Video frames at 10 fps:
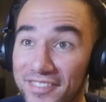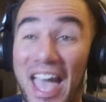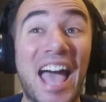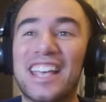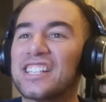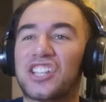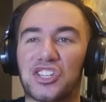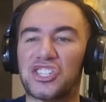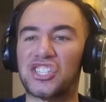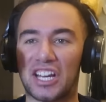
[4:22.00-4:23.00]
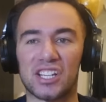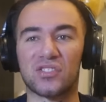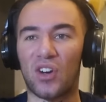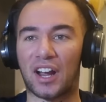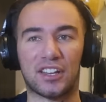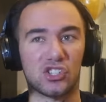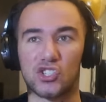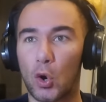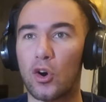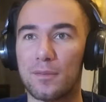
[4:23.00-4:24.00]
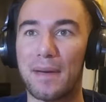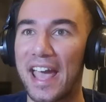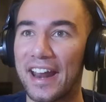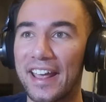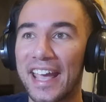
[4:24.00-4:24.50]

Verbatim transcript: That is the sickest fucking sword, man.